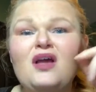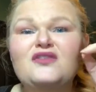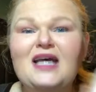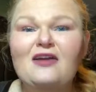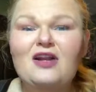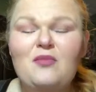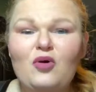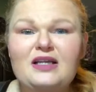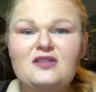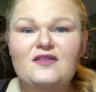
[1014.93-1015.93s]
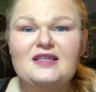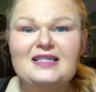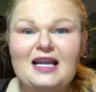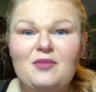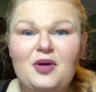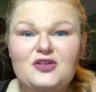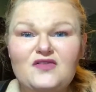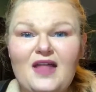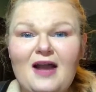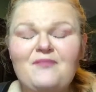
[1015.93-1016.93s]
Saturday mornings are the sign up posts
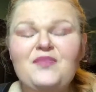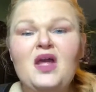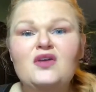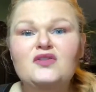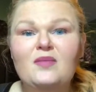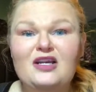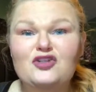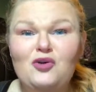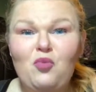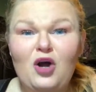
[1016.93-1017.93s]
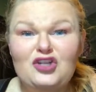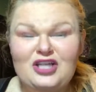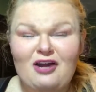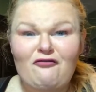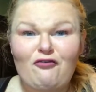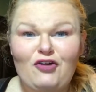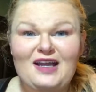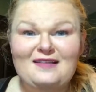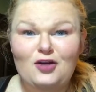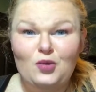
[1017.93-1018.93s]
for that. So make sure you watch out for
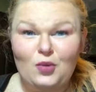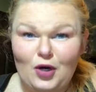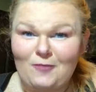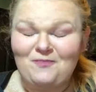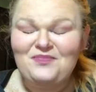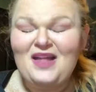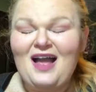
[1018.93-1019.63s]
it in the group.